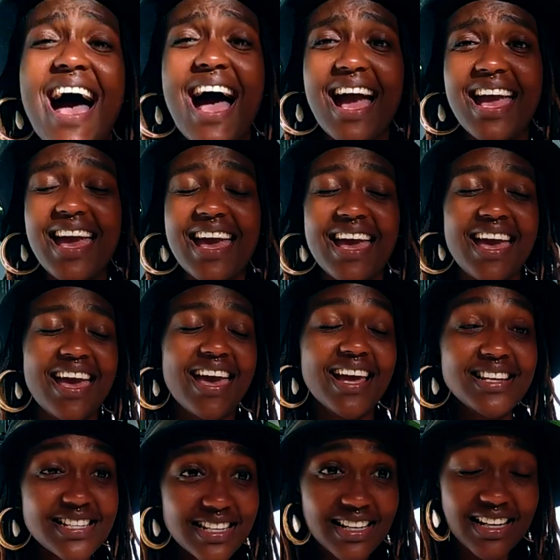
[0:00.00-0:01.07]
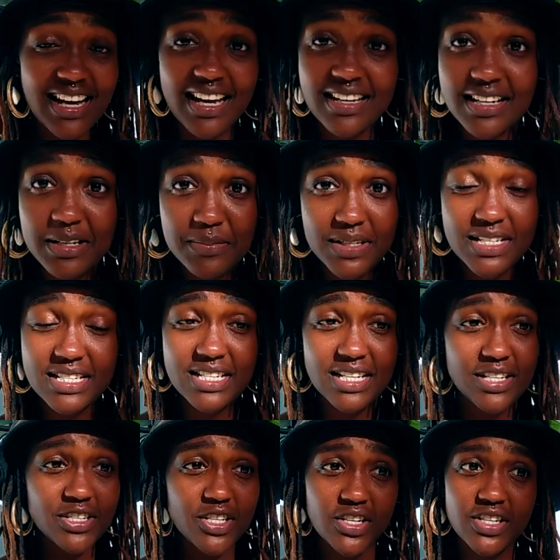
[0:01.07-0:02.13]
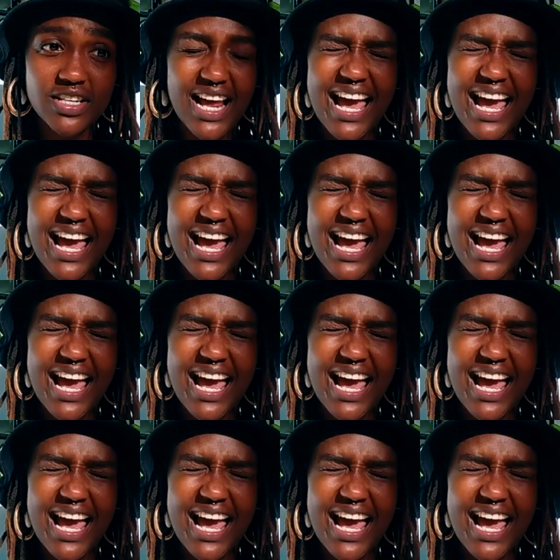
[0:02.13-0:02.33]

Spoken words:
I hate guided meditation.